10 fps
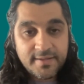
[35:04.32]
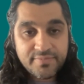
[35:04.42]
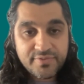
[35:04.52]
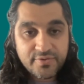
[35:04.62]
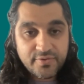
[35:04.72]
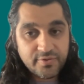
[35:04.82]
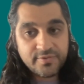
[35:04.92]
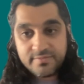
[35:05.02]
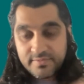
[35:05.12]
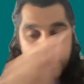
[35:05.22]
through
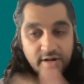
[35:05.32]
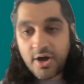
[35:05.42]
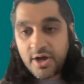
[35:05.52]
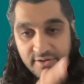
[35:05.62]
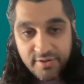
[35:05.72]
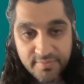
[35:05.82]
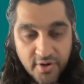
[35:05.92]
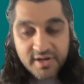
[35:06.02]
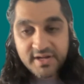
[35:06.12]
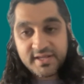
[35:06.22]
ongoing
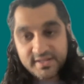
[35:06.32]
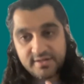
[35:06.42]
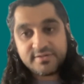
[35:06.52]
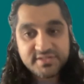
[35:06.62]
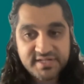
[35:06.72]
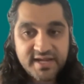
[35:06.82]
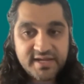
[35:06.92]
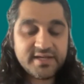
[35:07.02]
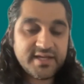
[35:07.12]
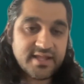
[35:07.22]
marketing and
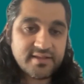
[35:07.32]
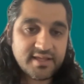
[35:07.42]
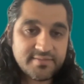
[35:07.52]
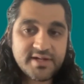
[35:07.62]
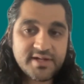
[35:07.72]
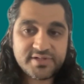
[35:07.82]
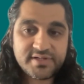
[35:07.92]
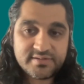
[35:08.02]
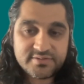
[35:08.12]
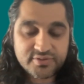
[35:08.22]
understanding, again, like
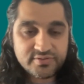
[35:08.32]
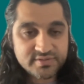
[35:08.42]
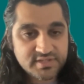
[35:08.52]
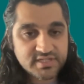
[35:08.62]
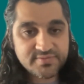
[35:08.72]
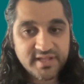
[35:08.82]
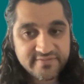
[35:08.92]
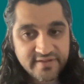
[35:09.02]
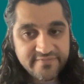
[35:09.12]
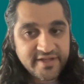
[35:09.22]
measuring true customer
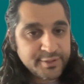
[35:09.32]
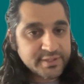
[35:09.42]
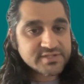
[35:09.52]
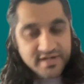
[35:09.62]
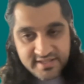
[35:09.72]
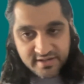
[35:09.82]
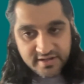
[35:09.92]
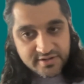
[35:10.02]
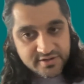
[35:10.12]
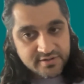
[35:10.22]
lifetime value. Is there any
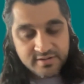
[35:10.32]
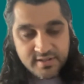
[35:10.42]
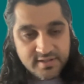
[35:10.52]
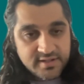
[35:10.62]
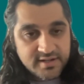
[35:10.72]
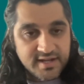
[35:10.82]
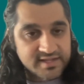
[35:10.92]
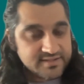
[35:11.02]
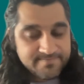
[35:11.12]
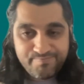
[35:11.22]
other kind
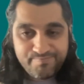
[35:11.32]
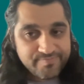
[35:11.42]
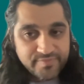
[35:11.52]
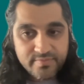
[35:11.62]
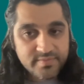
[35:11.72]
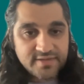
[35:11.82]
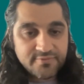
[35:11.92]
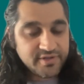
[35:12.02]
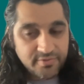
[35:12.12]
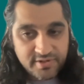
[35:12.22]
of
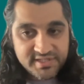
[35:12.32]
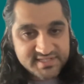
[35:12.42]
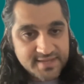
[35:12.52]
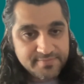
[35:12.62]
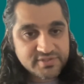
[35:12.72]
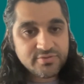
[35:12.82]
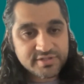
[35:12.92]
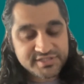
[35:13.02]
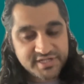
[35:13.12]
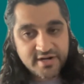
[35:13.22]
real world examples you
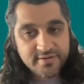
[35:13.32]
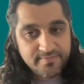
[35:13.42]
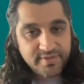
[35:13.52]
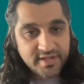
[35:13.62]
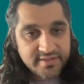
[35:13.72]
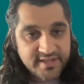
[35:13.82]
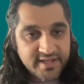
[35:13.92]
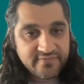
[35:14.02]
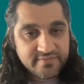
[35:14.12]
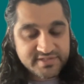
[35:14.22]
want to share beyond
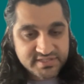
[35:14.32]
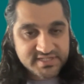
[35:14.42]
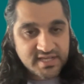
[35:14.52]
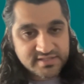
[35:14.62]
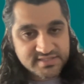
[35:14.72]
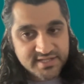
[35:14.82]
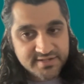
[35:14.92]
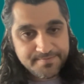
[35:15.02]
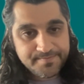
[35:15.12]
that from the Just Salad side?